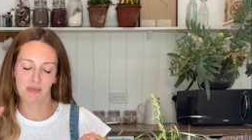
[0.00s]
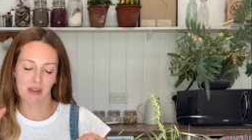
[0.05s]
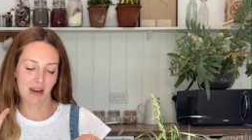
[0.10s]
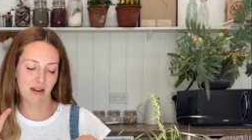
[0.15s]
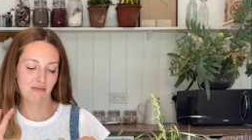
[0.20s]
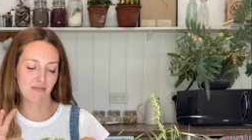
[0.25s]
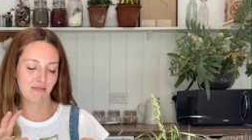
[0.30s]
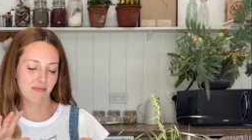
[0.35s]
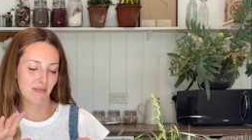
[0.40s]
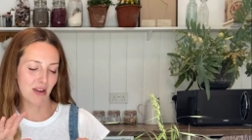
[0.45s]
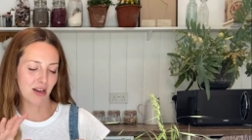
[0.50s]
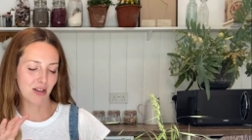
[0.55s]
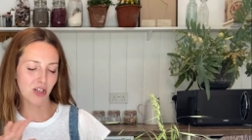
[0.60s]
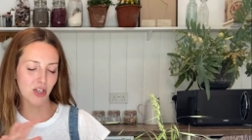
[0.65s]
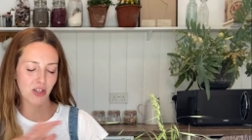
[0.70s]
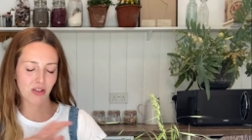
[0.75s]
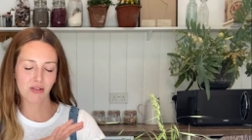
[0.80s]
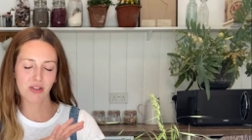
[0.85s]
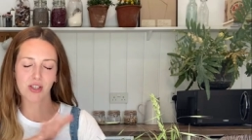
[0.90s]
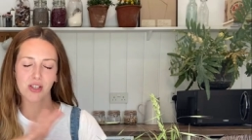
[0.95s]
and
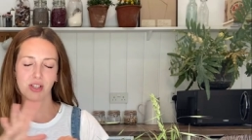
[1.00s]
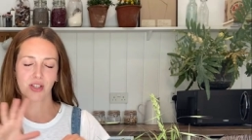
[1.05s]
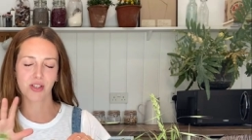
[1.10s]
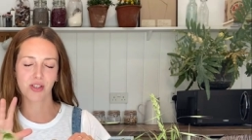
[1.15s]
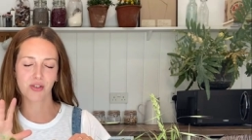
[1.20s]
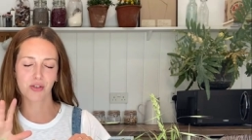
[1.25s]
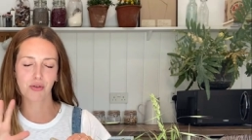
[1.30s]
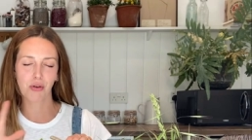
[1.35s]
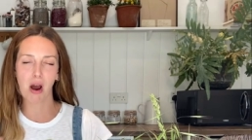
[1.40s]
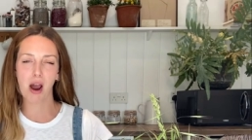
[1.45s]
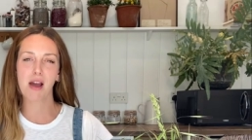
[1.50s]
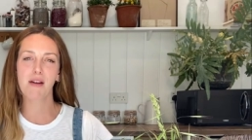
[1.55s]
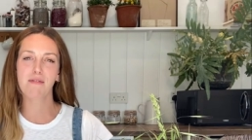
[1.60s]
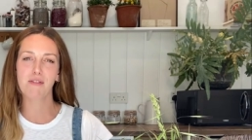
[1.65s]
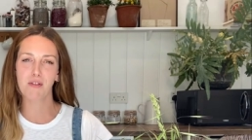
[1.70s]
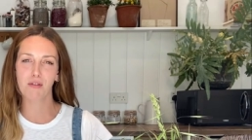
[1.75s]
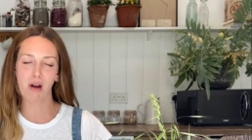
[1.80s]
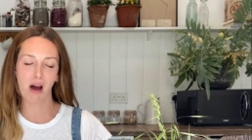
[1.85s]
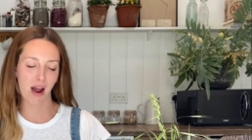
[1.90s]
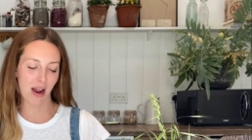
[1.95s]
and just try a
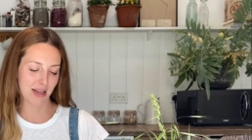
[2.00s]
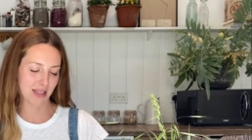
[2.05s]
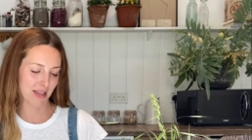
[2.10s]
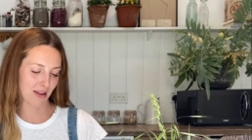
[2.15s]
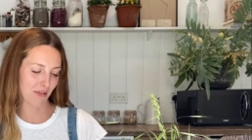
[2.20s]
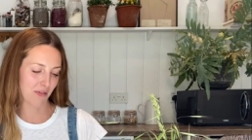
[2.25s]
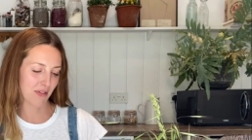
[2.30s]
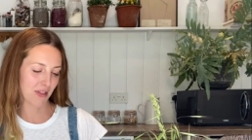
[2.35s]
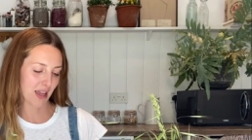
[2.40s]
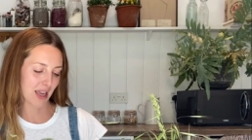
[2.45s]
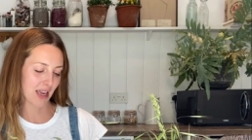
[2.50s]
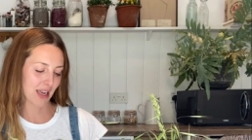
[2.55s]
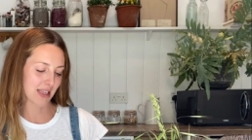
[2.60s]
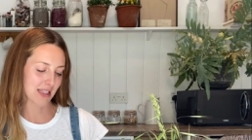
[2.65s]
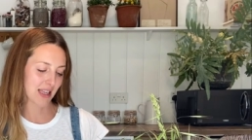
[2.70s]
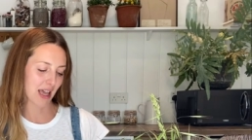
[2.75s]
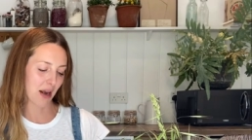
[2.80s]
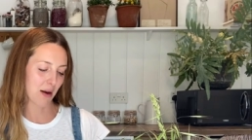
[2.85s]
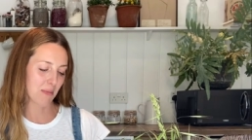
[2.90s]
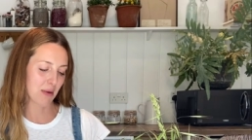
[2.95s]
variety of
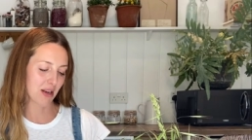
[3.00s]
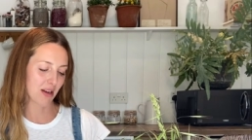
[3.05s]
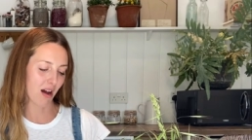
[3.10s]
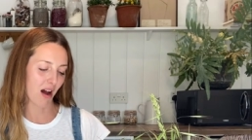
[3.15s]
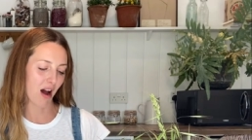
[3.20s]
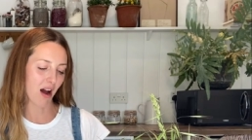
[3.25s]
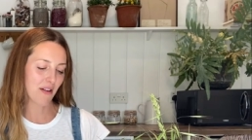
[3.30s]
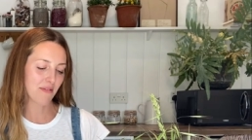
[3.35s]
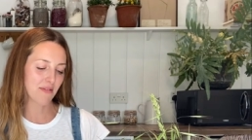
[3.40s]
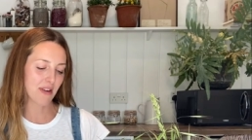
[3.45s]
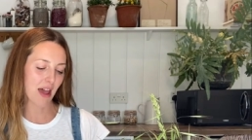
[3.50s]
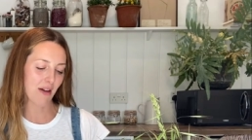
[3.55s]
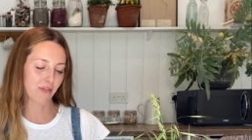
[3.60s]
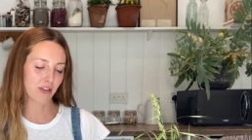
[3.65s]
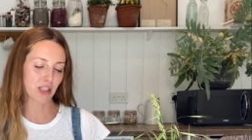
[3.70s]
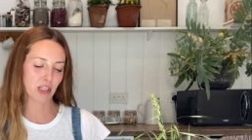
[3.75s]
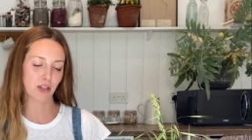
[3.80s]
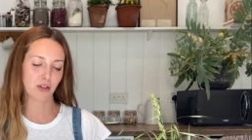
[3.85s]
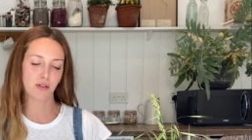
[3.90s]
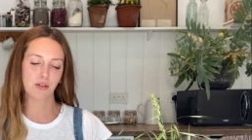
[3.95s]
things. And I mean, I've never
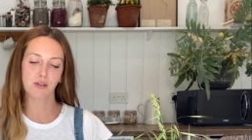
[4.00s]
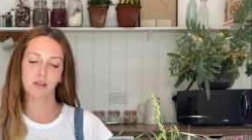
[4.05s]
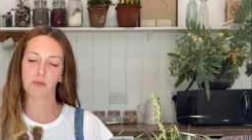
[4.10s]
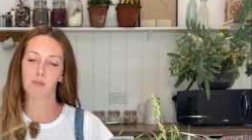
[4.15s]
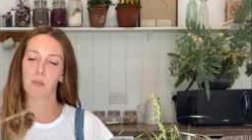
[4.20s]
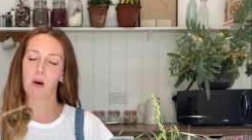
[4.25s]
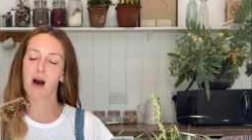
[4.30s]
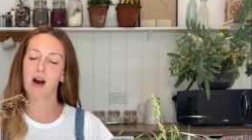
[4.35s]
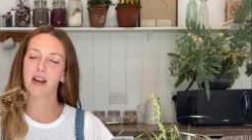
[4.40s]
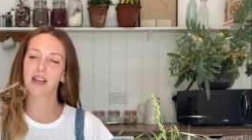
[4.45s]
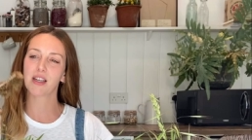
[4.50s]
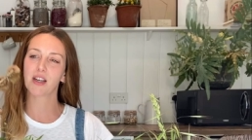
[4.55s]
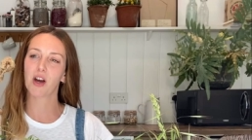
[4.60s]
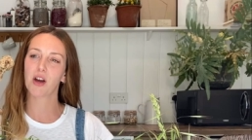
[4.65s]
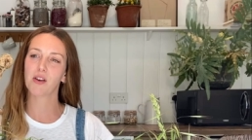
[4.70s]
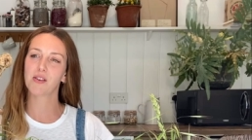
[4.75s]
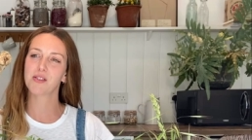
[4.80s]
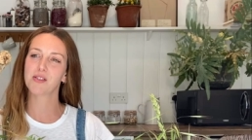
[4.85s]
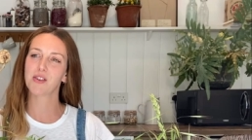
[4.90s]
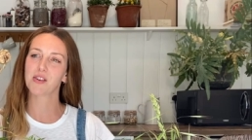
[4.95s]
used pine
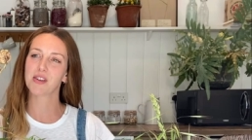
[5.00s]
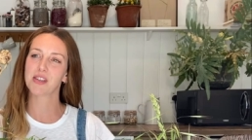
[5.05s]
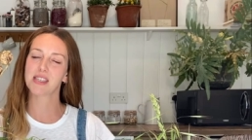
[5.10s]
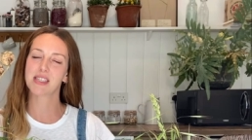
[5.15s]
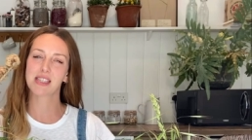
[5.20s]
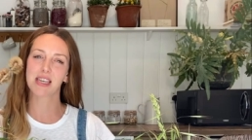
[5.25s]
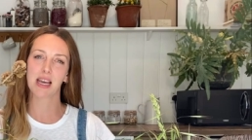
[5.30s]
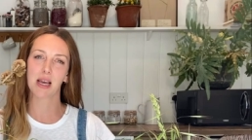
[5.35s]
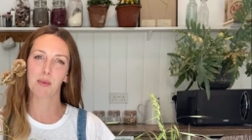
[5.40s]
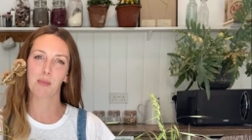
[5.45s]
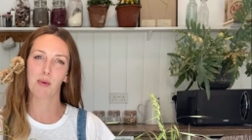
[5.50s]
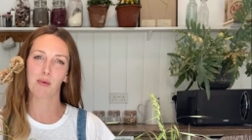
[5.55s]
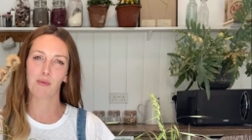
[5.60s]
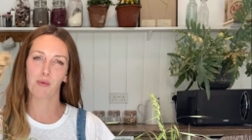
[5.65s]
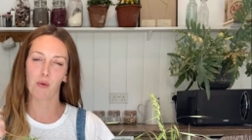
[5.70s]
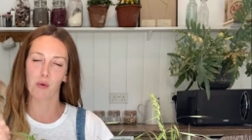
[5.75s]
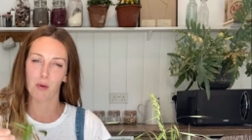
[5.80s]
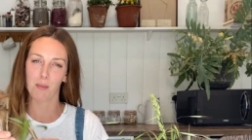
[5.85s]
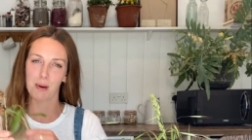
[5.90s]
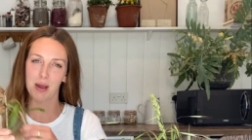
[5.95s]
cones on a stick
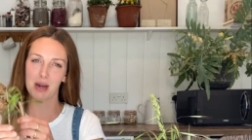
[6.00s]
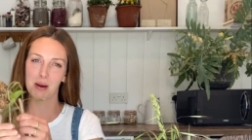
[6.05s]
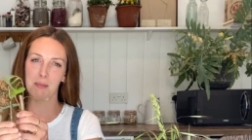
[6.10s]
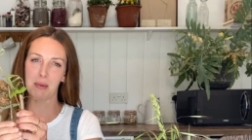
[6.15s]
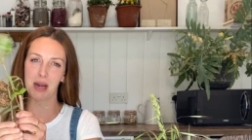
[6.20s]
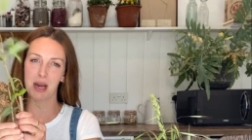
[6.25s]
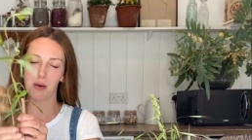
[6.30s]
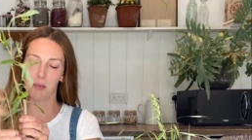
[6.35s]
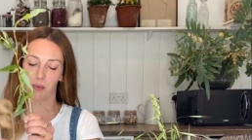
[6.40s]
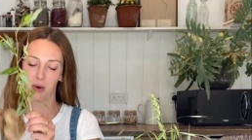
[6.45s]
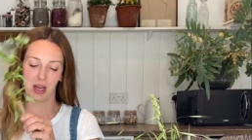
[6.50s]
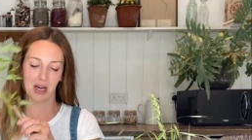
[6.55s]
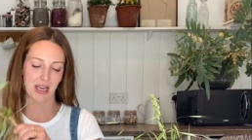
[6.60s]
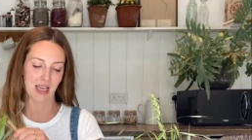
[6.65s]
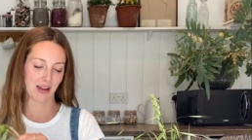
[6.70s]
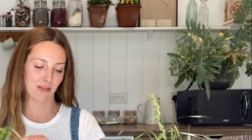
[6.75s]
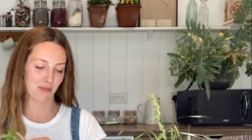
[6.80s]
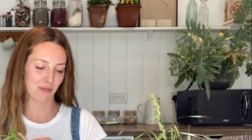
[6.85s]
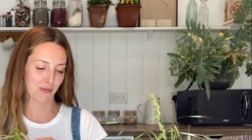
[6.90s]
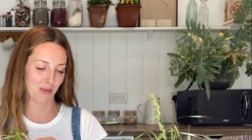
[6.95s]
before, but in a minute we're going
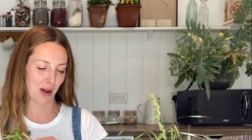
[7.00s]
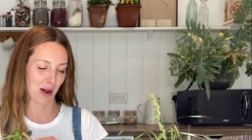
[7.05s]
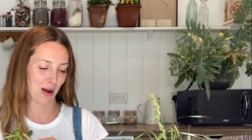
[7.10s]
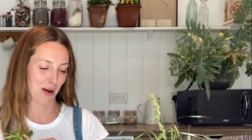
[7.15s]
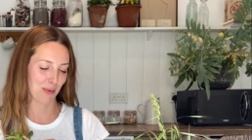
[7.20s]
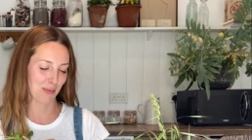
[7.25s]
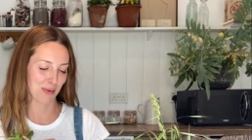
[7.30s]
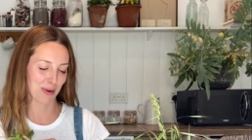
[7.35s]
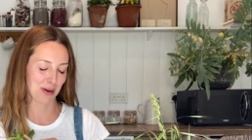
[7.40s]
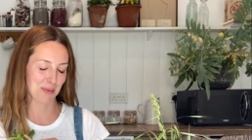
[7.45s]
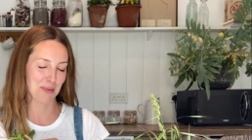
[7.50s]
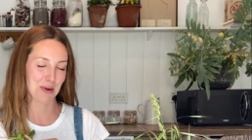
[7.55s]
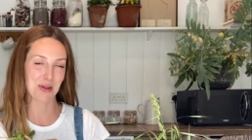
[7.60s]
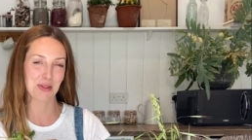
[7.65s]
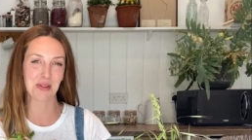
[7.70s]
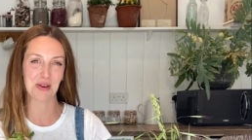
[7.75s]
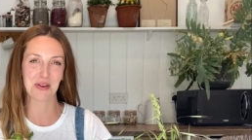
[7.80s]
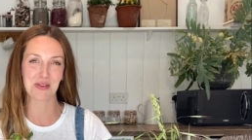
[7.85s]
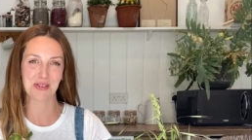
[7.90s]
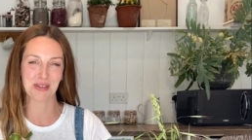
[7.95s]
to give uh, we're going to
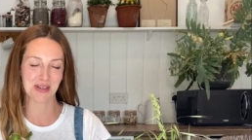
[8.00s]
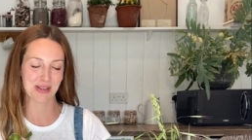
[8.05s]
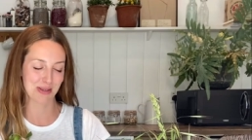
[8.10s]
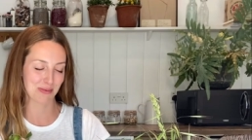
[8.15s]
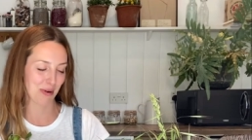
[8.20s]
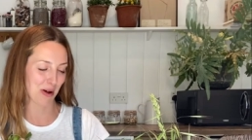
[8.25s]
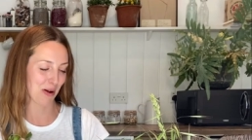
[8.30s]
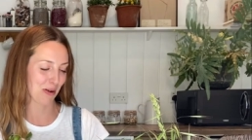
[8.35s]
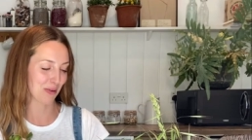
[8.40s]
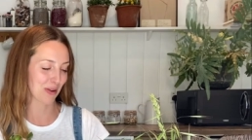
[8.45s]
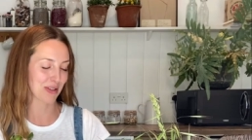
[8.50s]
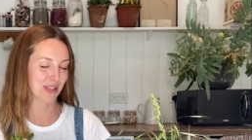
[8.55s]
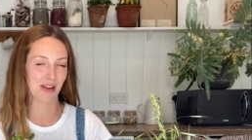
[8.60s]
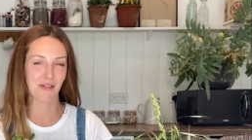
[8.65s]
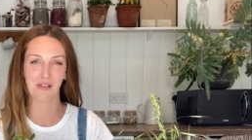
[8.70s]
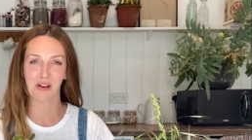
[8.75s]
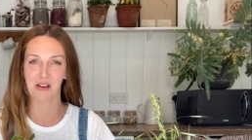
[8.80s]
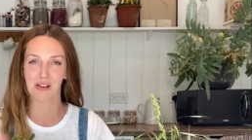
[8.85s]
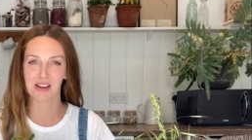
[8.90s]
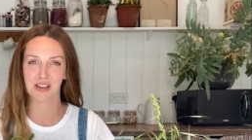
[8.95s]
put those on as well because I
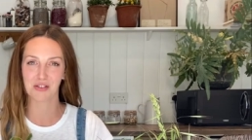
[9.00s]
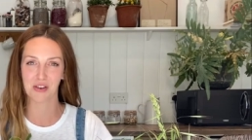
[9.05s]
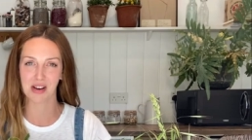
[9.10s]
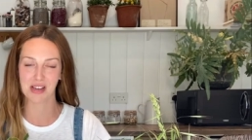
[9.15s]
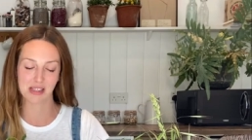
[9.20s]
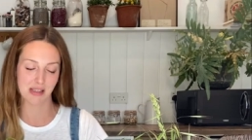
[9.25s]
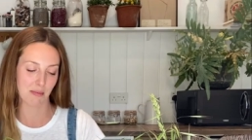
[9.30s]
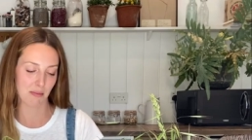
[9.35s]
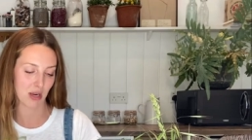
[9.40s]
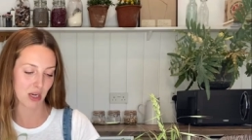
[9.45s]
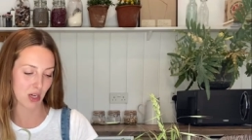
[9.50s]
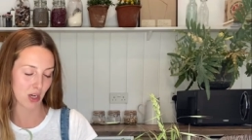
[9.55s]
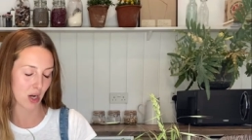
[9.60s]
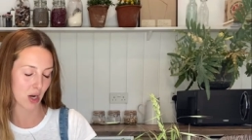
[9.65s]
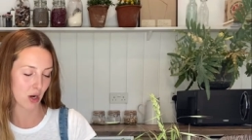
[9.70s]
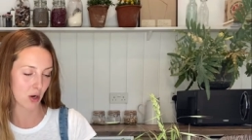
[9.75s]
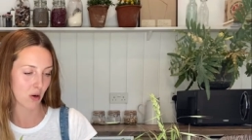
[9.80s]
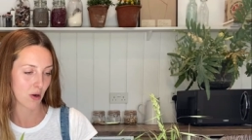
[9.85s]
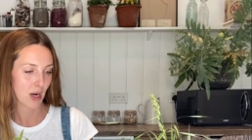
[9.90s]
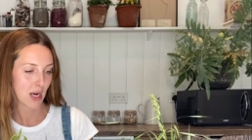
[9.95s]
felt like trying something
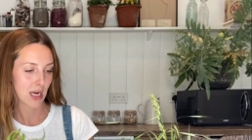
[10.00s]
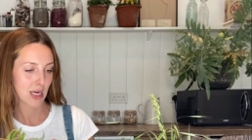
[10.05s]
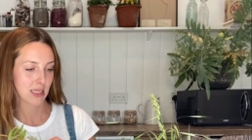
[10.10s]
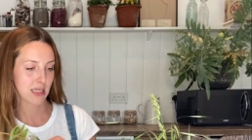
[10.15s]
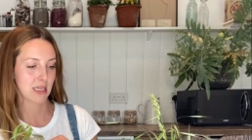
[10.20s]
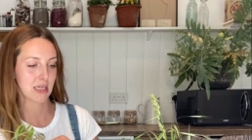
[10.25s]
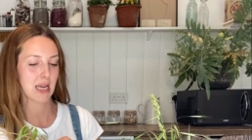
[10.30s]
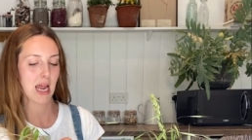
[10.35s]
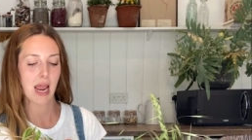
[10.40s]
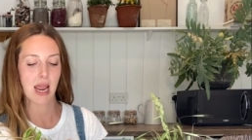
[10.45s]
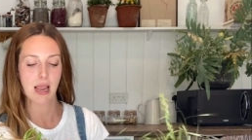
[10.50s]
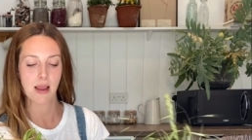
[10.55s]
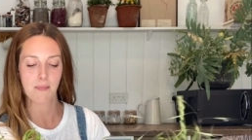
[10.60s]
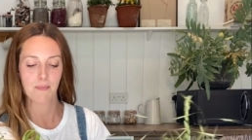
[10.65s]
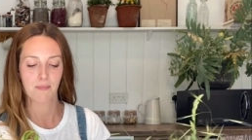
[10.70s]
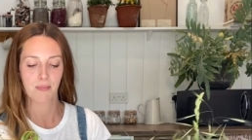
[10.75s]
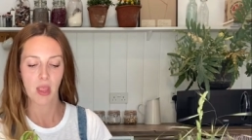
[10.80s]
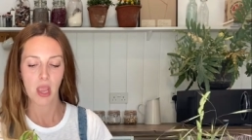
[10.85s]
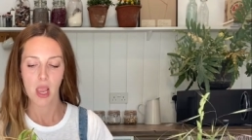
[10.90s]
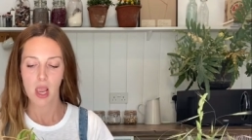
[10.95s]
new
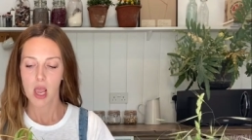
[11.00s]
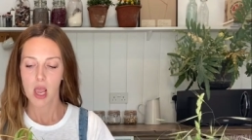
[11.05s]
today.